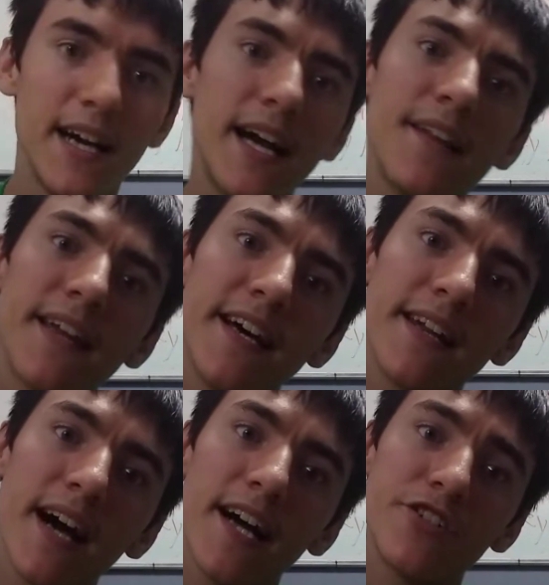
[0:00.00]
and
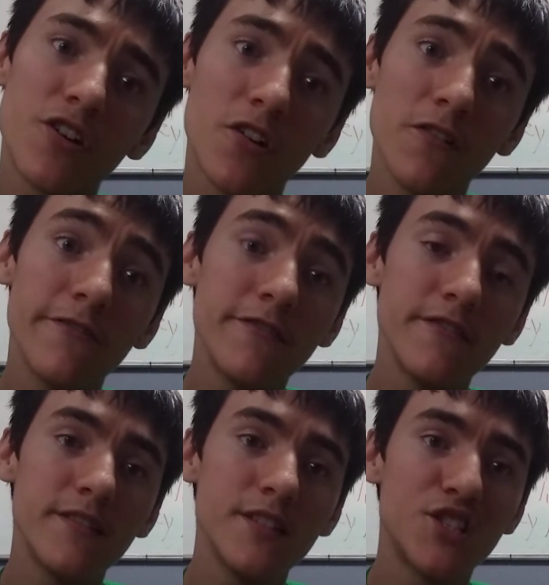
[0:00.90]
then I drove
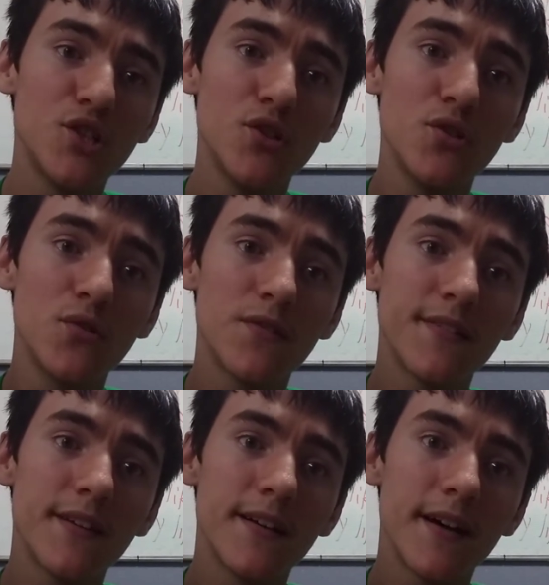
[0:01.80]
to
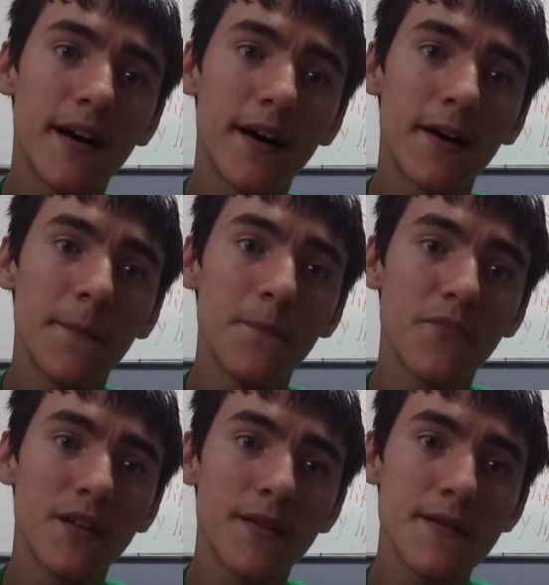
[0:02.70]

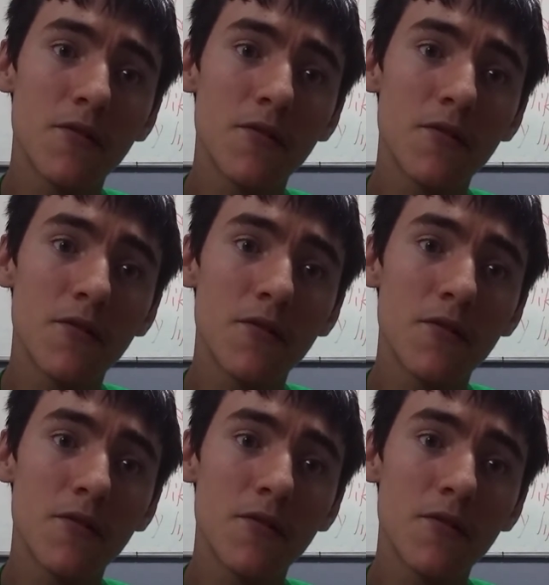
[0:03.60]
this